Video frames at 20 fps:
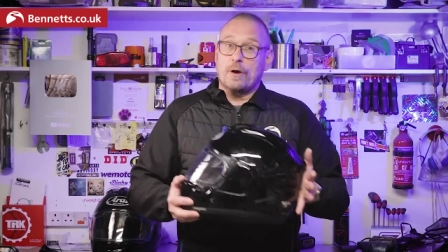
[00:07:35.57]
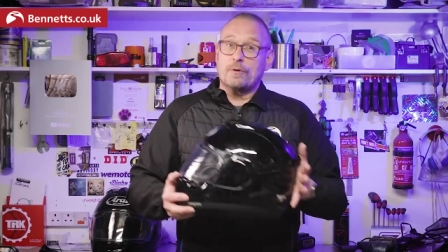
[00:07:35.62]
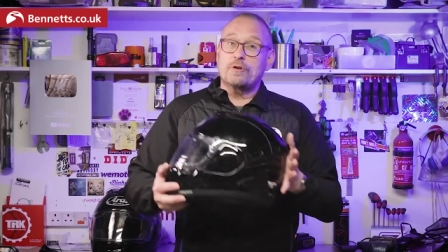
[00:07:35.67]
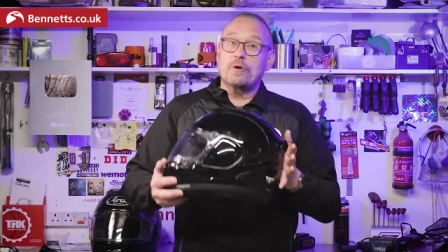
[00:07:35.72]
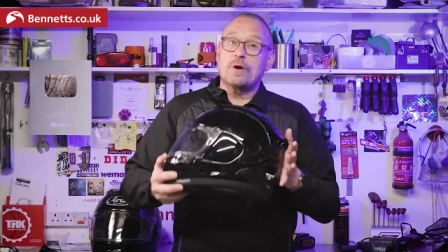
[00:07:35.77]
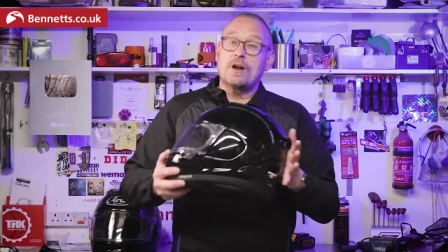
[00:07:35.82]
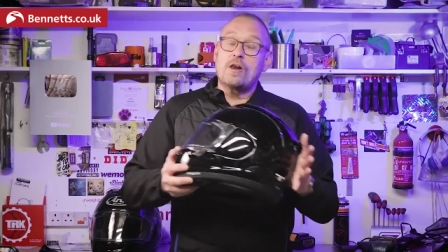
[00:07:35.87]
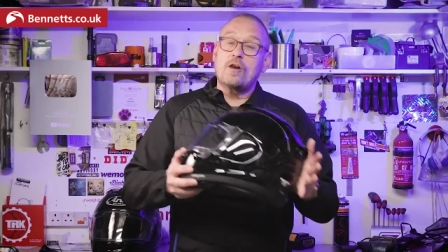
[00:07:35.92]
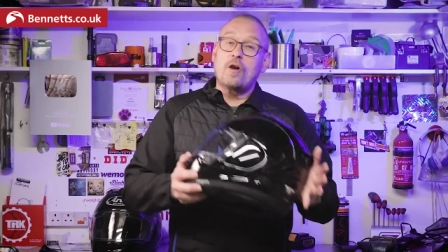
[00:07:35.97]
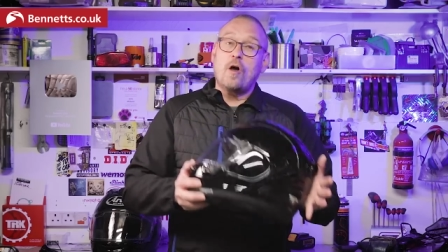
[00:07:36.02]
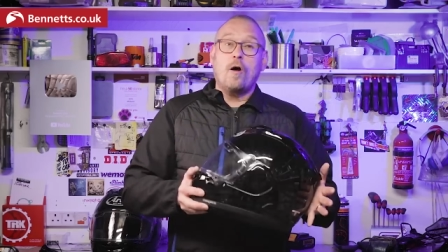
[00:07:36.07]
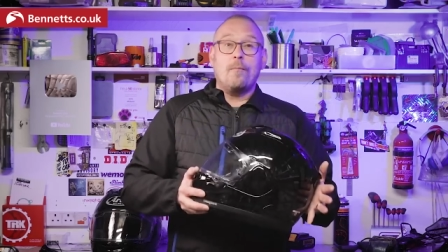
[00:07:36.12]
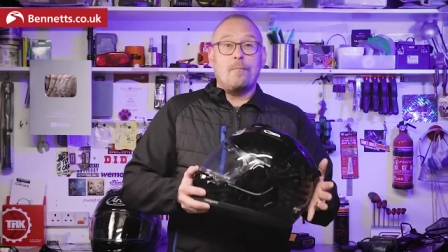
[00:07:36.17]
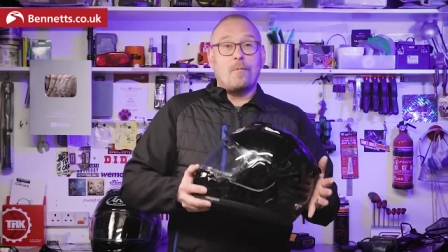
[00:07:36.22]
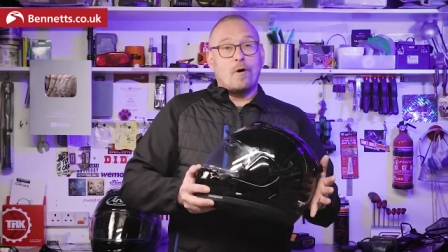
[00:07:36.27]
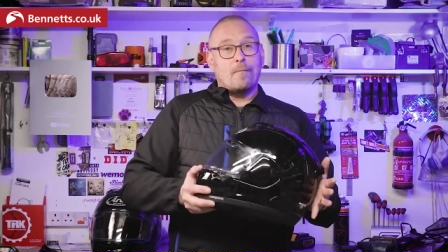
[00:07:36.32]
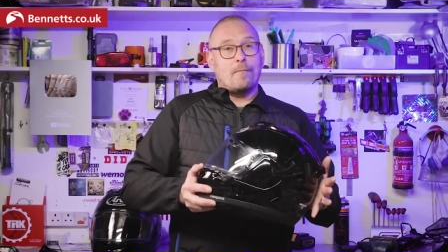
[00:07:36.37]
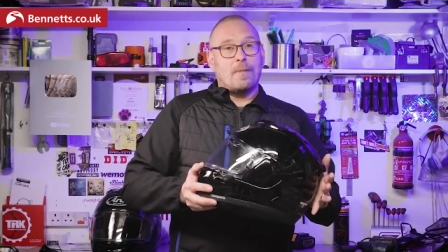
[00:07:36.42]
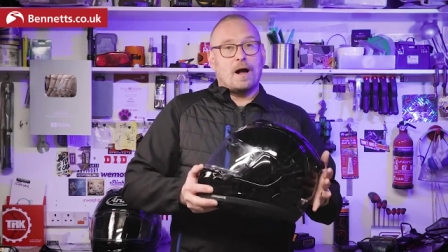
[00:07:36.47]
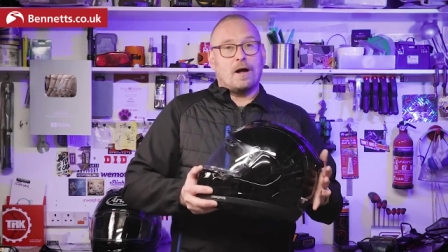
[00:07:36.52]
I'll do a lot
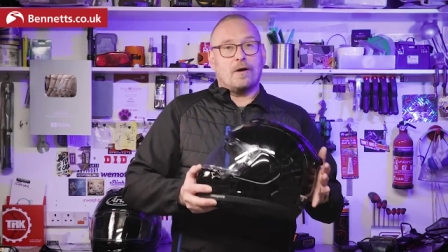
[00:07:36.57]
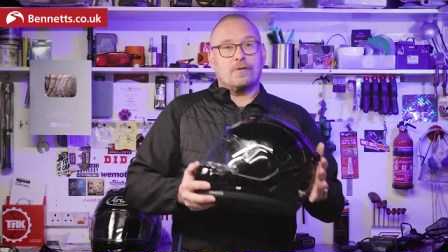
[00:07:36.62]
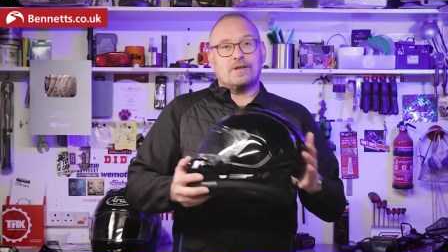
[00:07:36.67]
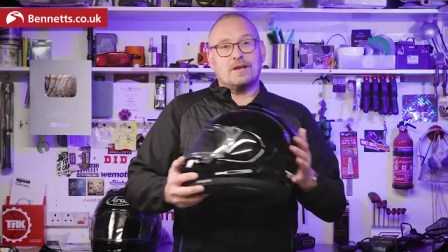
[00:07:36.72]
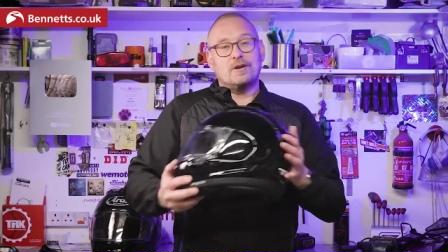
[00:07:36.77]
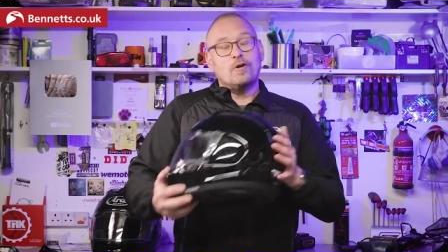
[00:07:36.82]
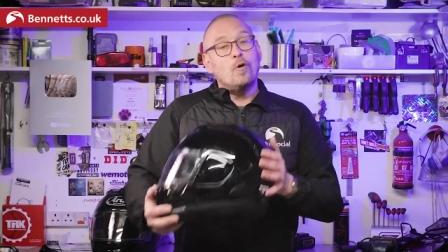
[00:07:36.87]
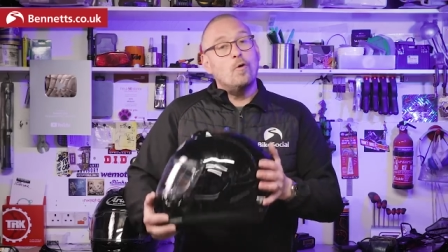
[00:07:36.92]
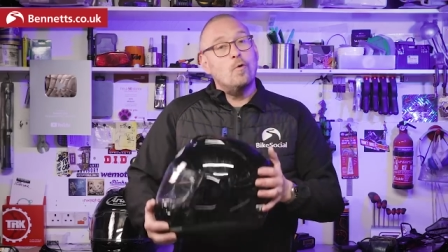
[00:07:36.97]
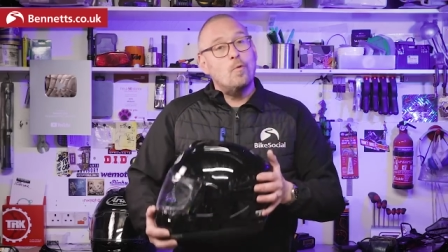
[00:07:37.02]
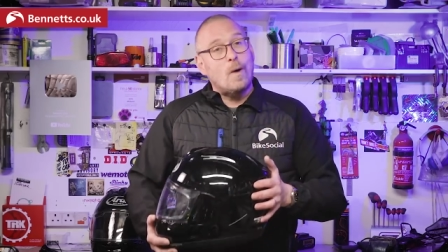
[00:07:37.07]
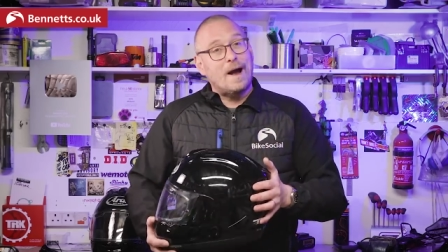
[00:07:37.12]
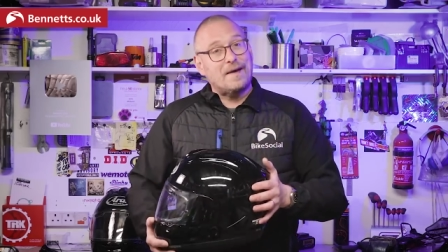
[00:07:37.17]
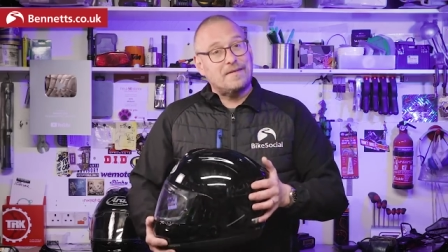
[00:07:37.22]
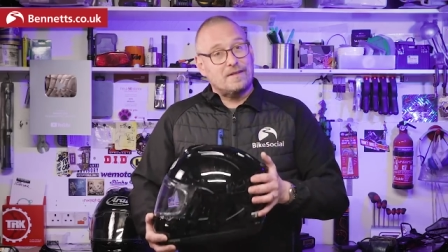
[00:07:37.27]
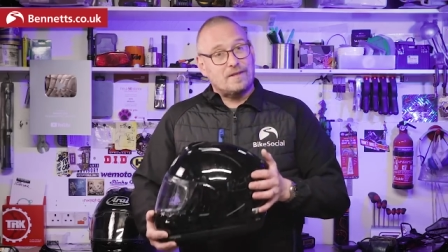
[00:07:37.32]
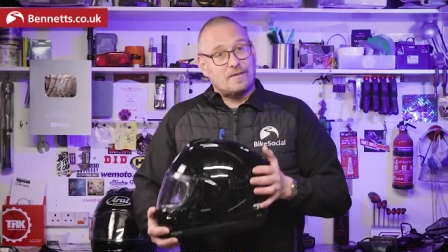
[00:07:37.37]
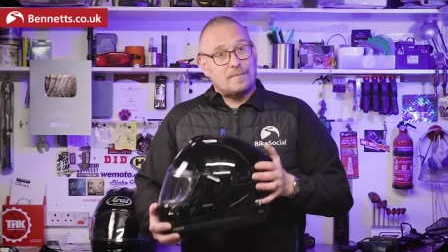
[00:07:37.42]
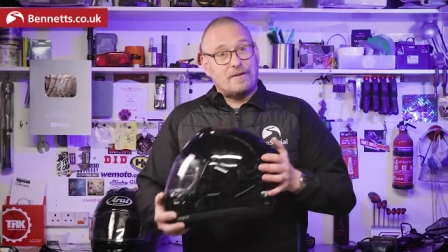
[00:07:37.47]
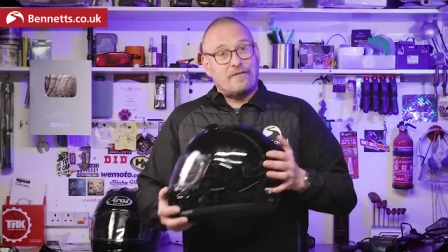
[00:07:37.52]
more miles in all
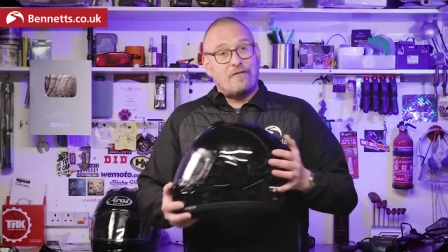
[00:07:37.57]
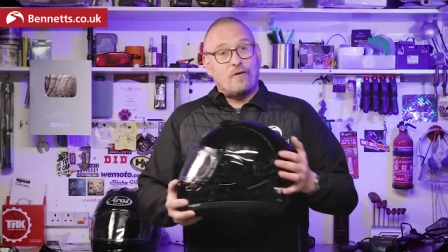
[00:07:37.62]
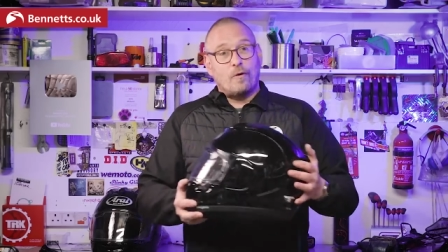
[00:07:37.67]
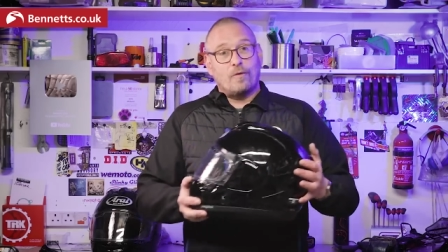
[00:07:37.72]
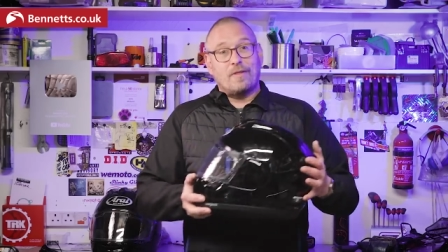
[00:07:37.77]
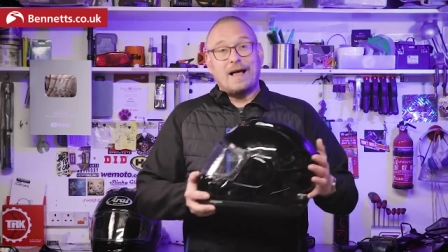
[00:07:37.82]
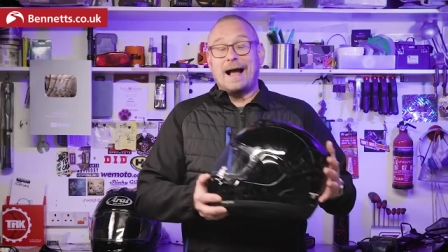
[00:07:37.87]
weathers before